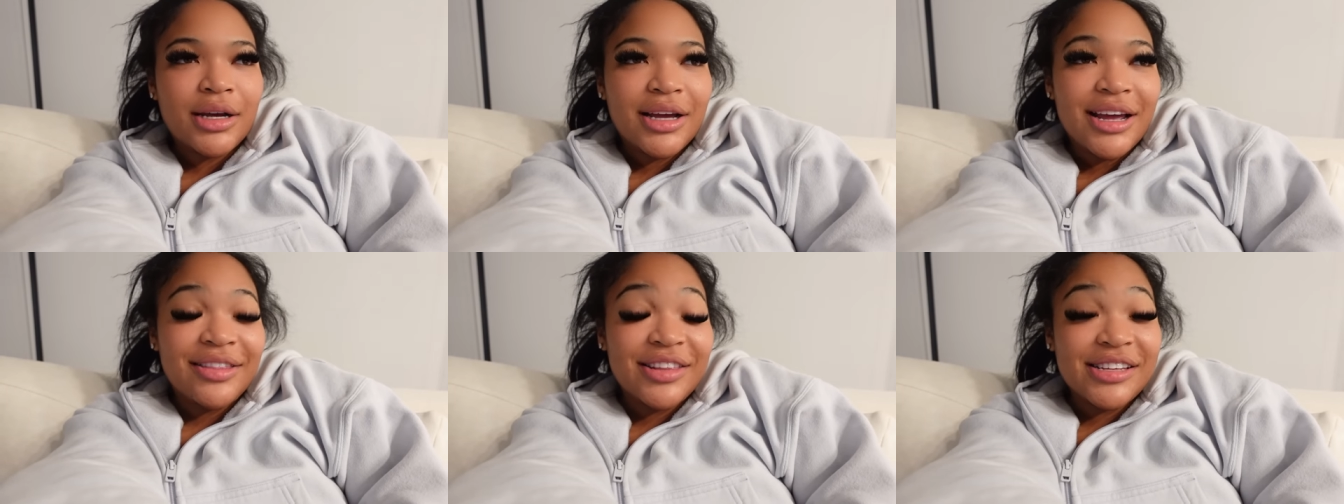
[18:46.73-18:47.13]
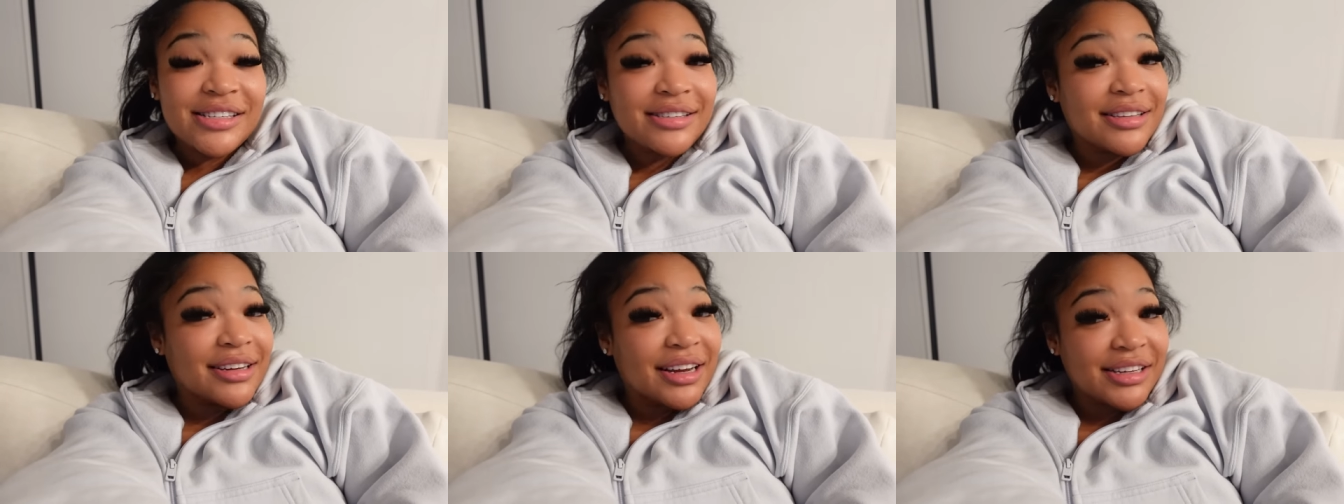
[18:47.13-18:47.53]
and this
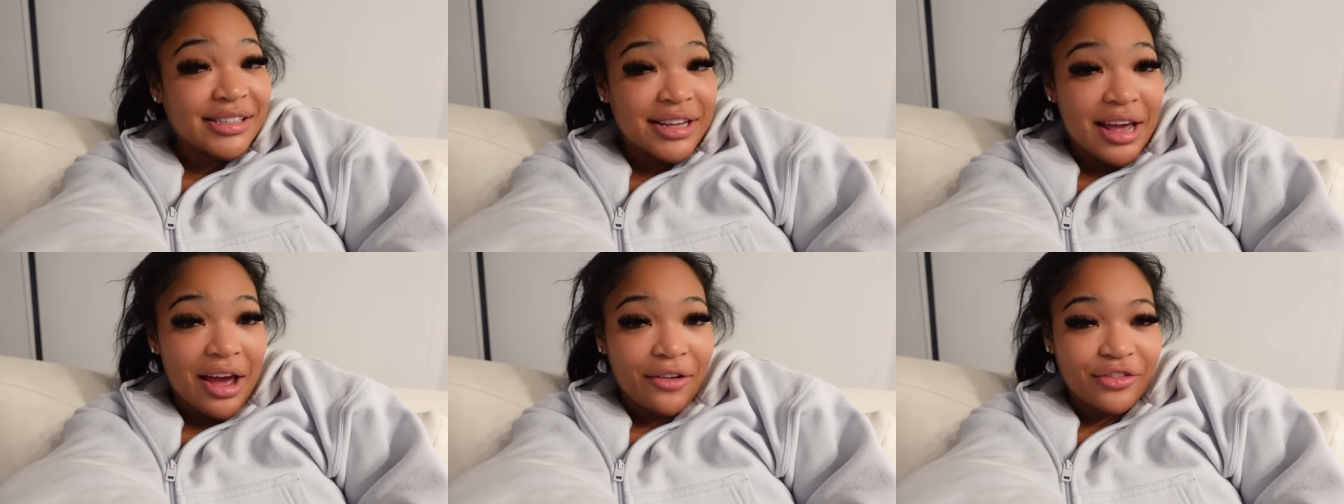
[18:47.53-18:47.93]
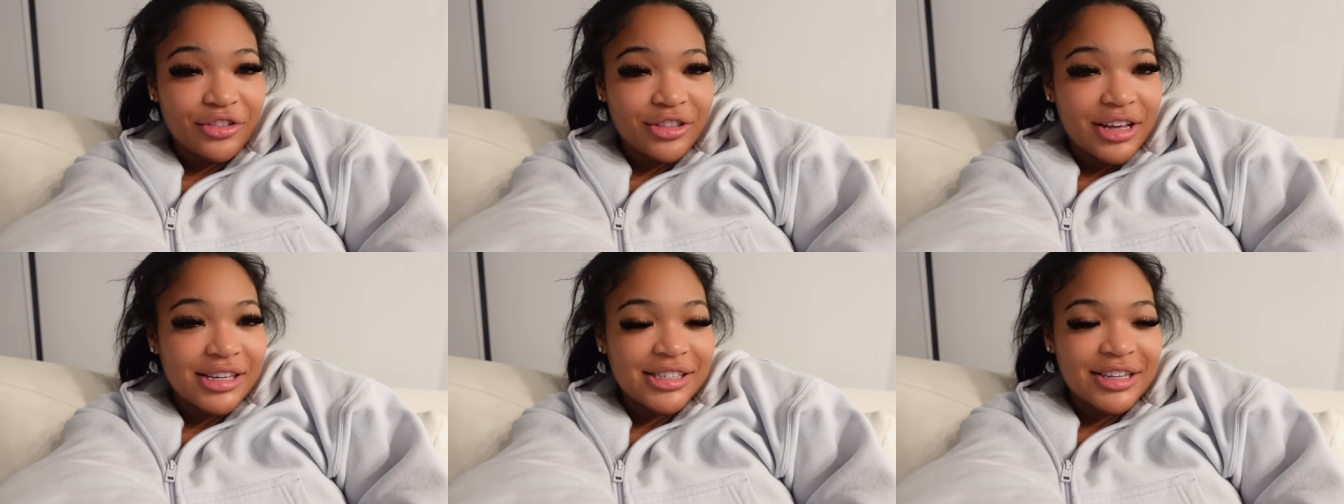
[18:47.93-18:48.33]
is the next day after
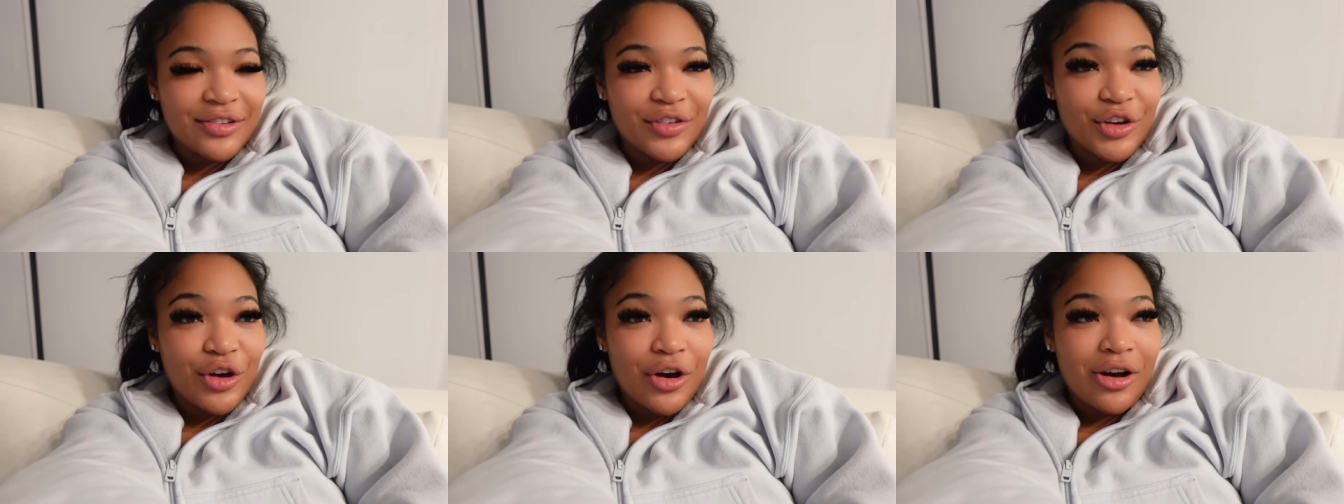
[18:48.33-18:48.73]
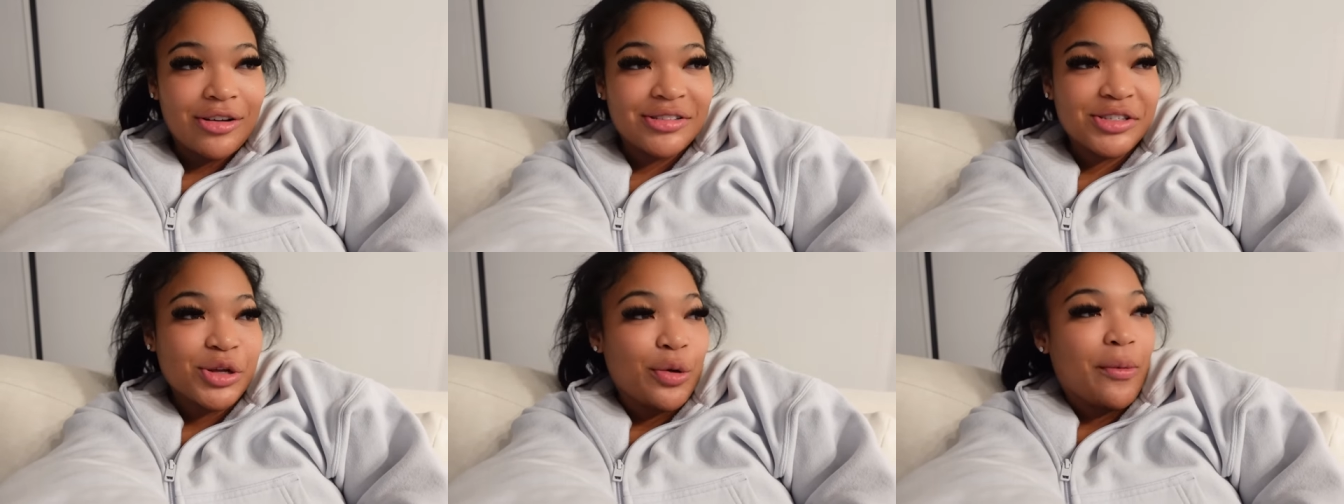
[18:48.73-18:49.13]
Thanksgiving,
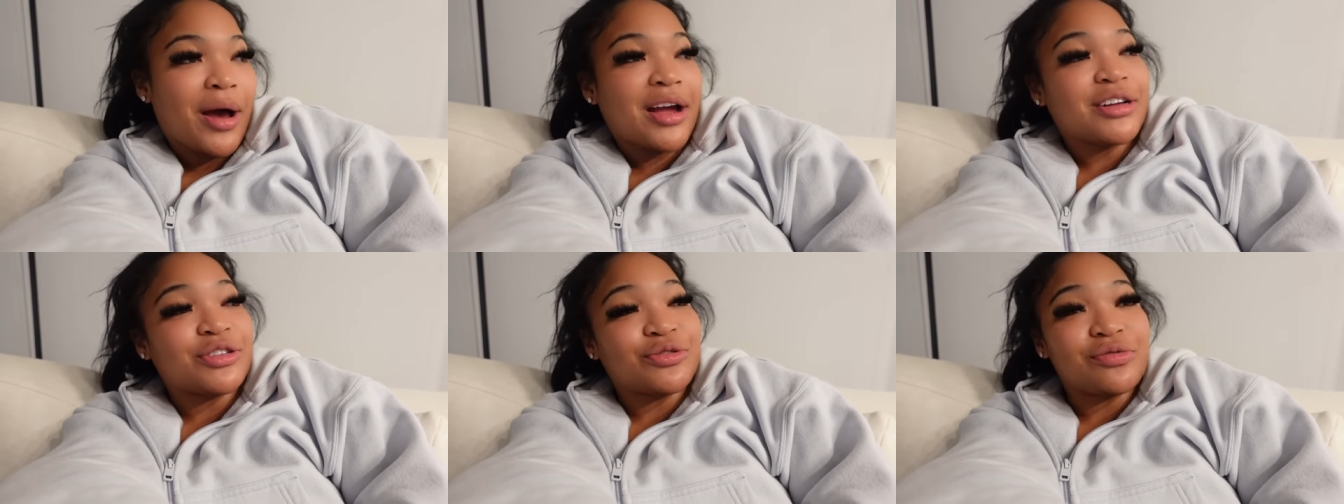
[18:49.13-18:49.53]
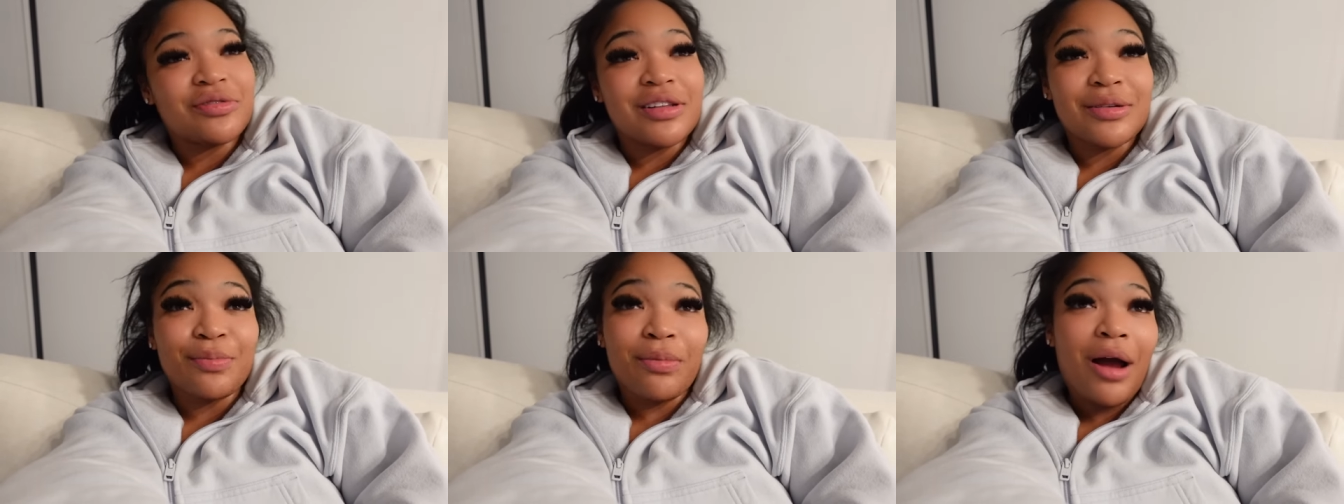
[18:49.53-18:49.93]
y'all. So mind you,
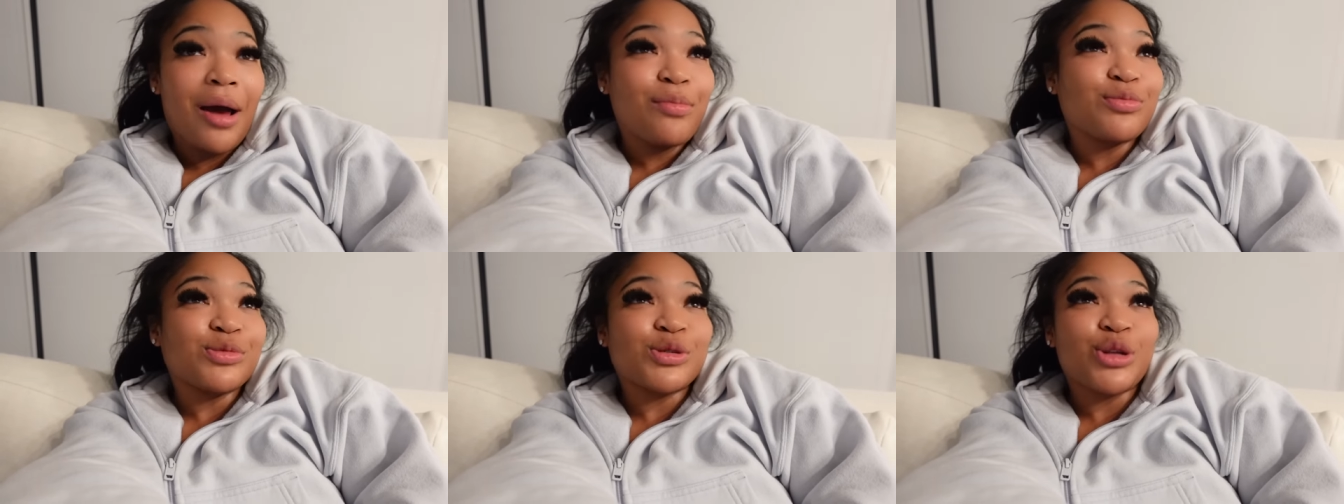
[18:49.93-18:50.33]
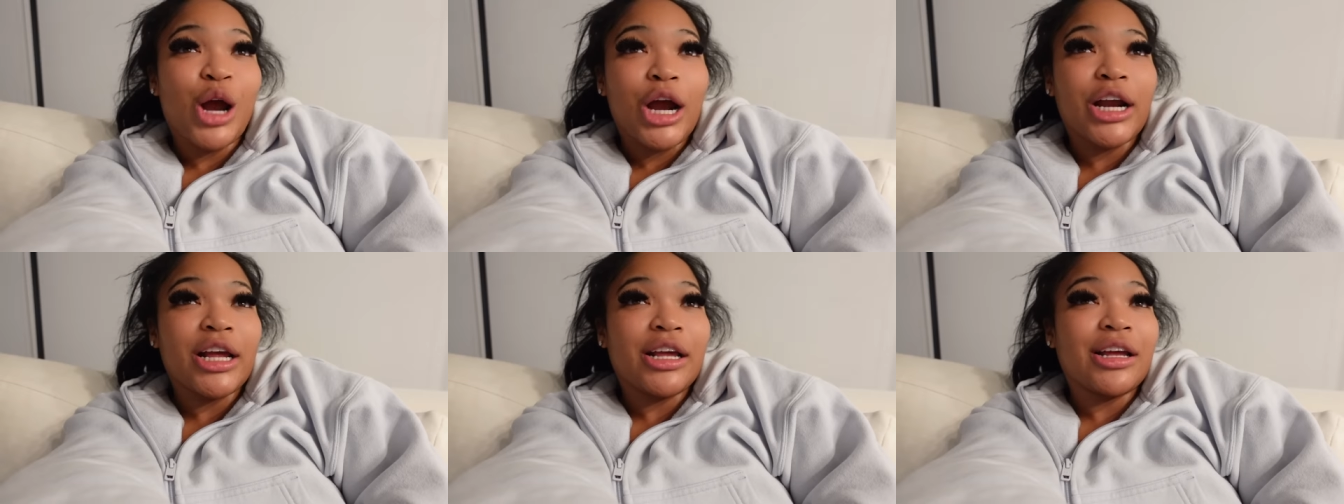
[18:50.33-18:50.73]
the problem
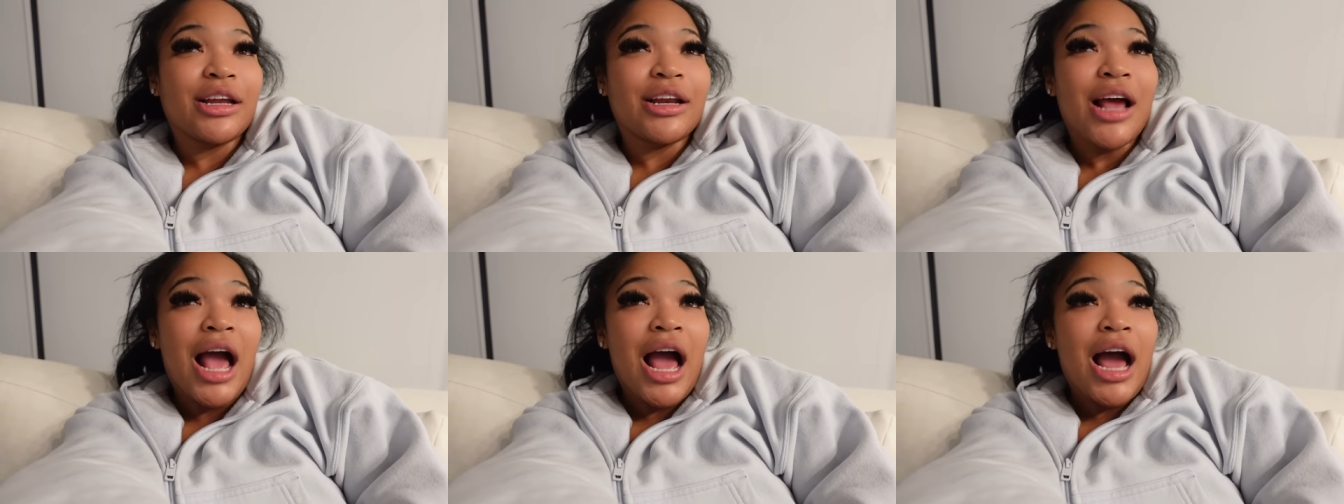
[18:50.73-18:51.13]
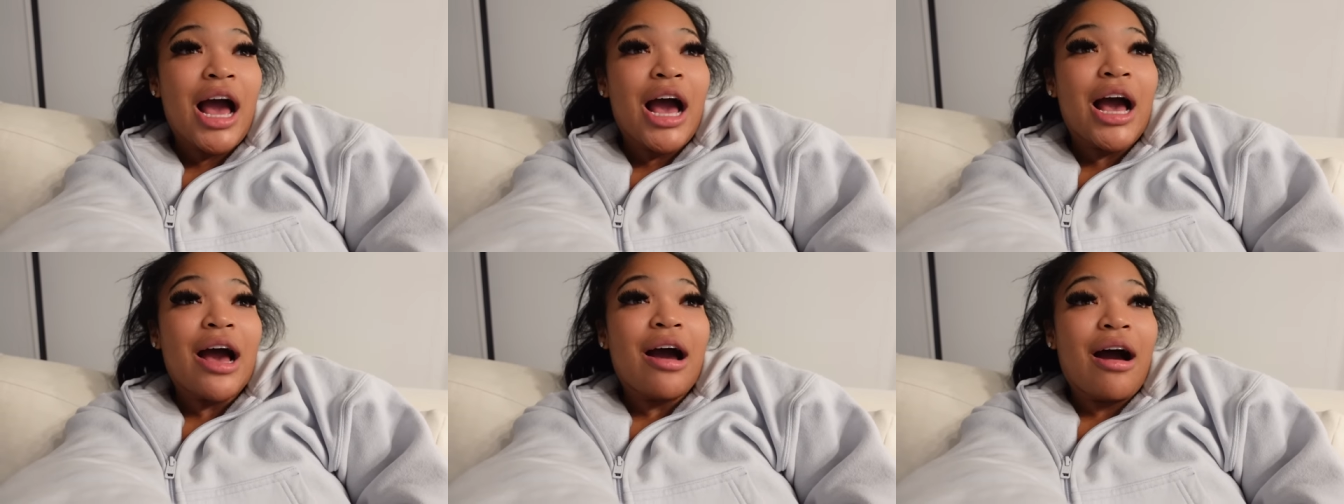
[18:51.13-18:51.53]
started
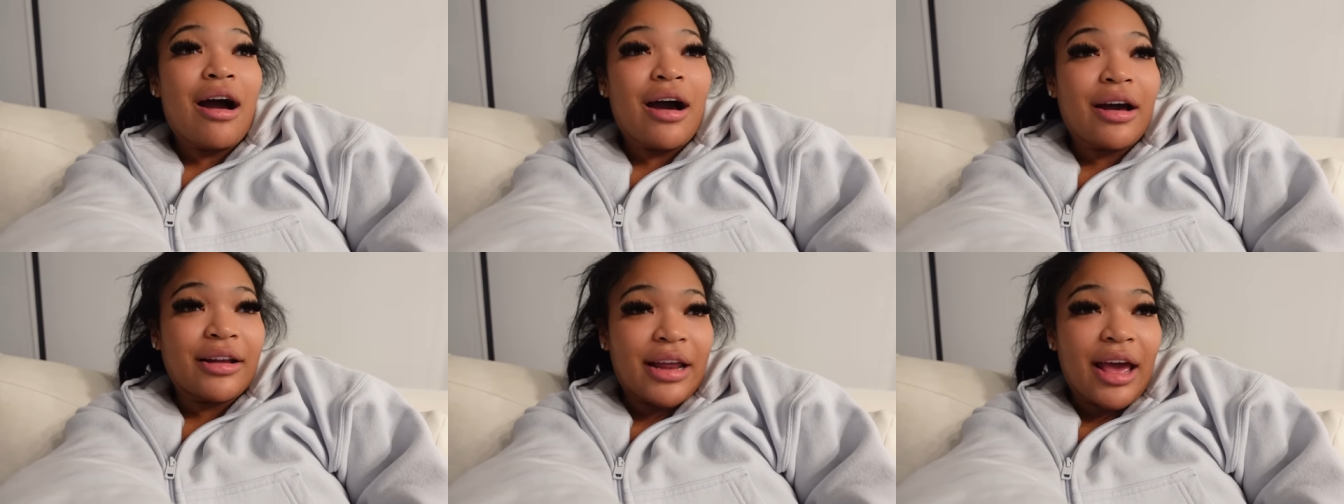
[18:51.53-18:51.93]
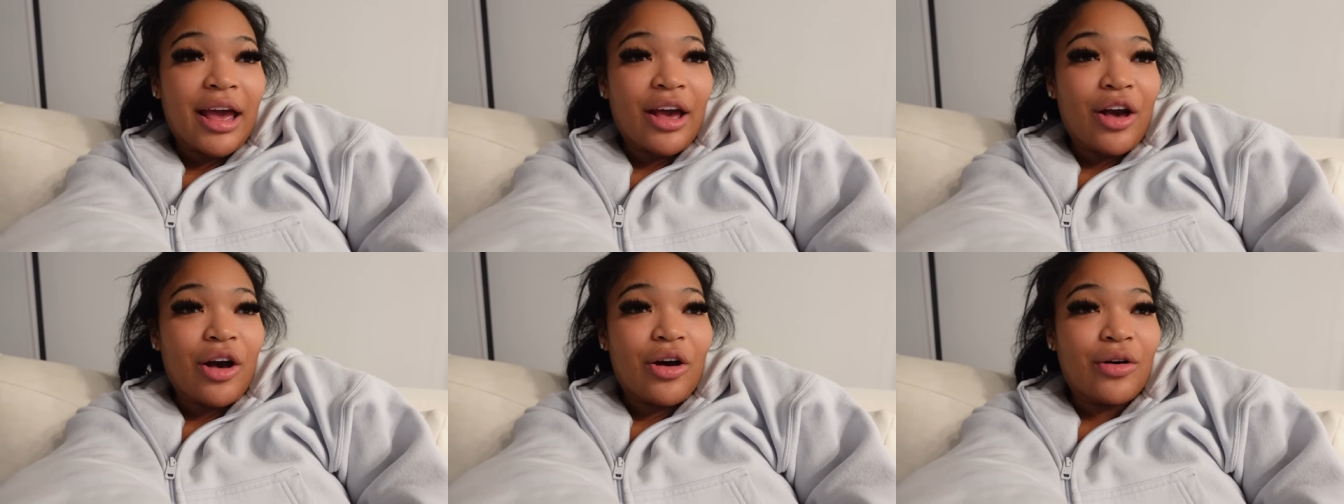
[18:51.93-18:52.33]
a day
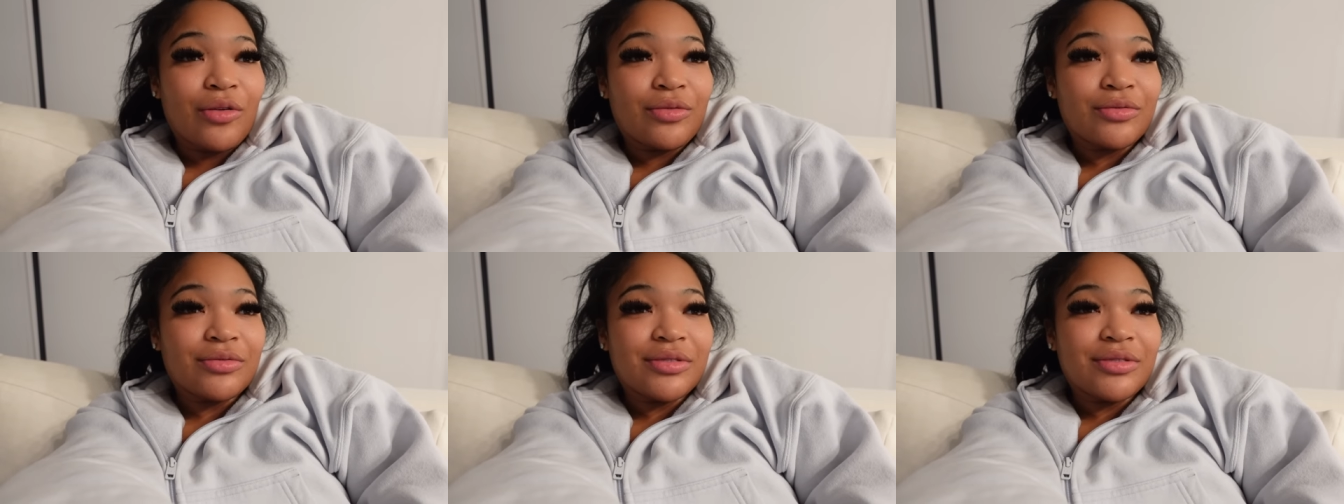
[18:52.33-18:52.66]
ago.